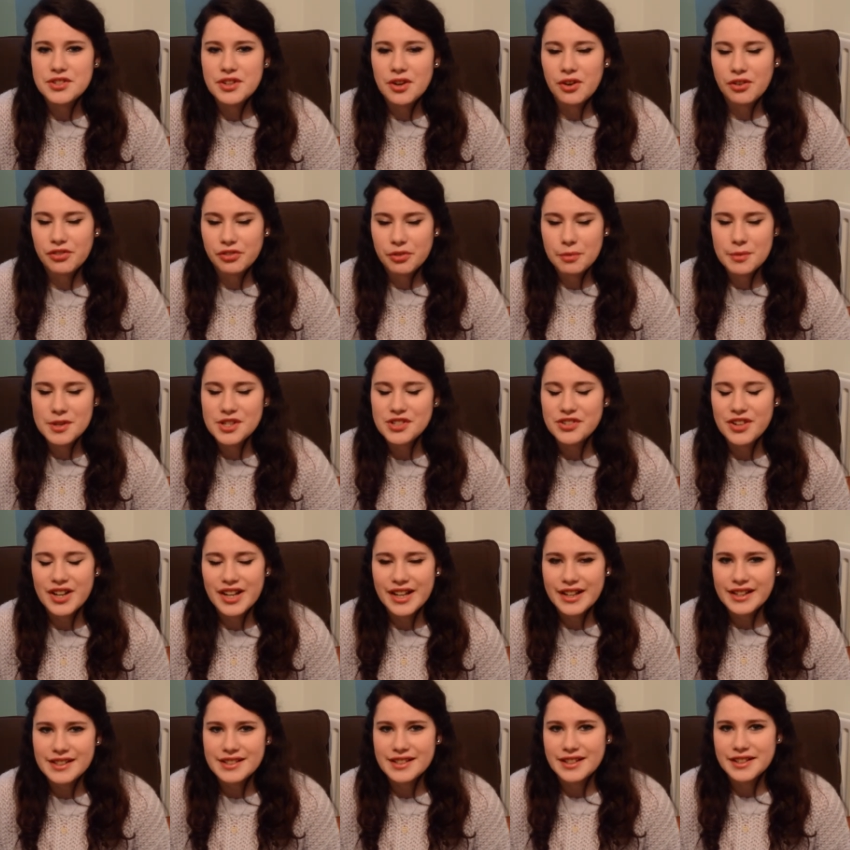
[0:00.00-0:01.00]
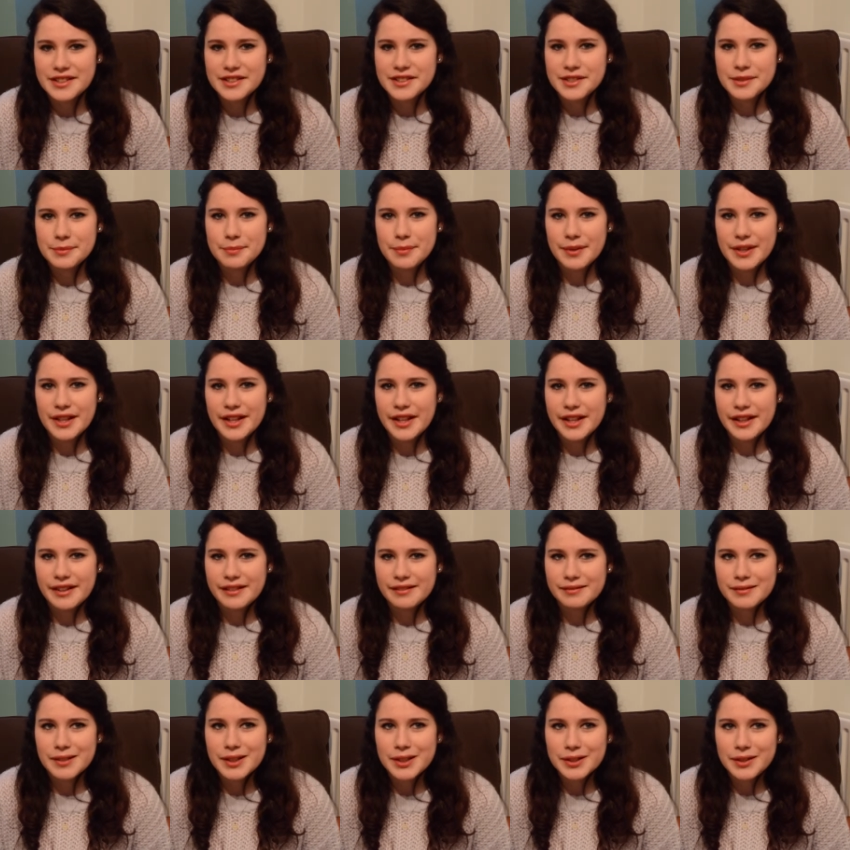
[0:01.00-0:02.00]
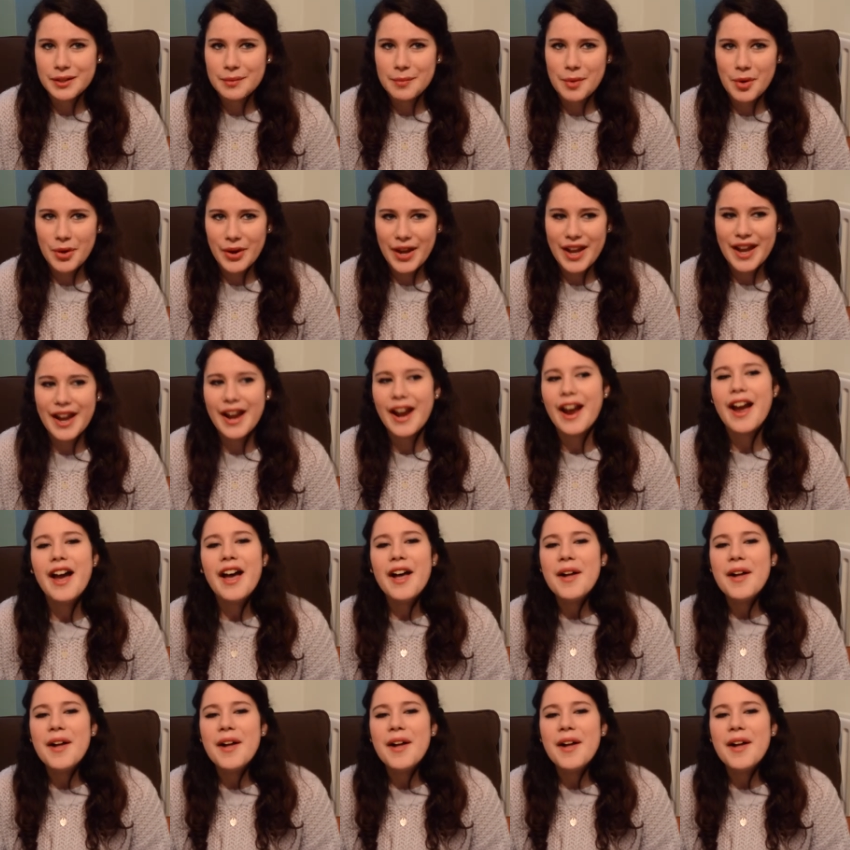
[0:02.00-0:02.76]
offer me drinks, and I'd just be like, "No, I'm okay."